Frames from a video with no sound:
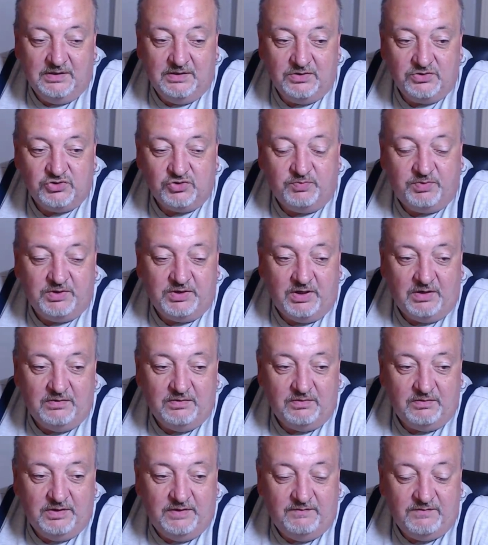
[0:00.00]
drop a
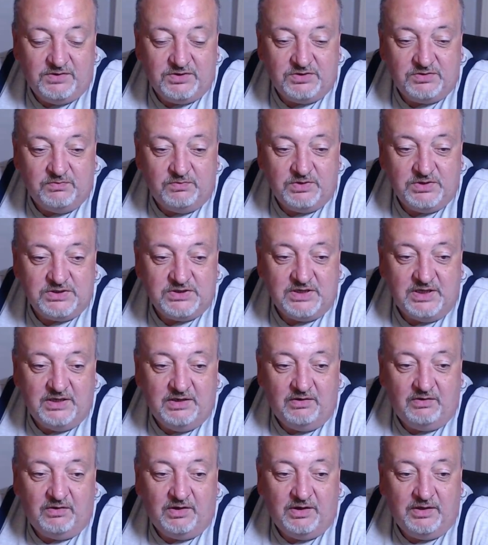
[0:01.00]
note, or even just want to say
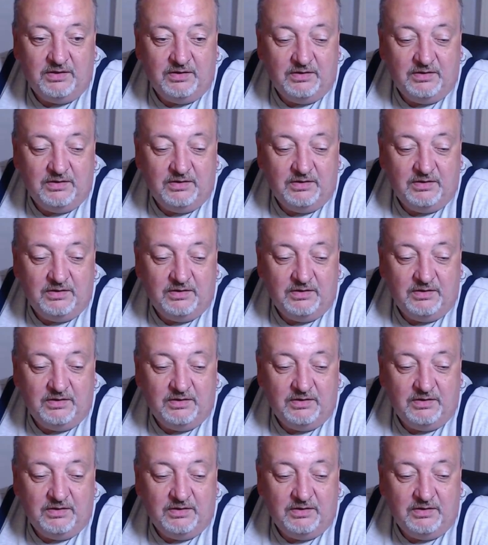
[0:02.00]
hi.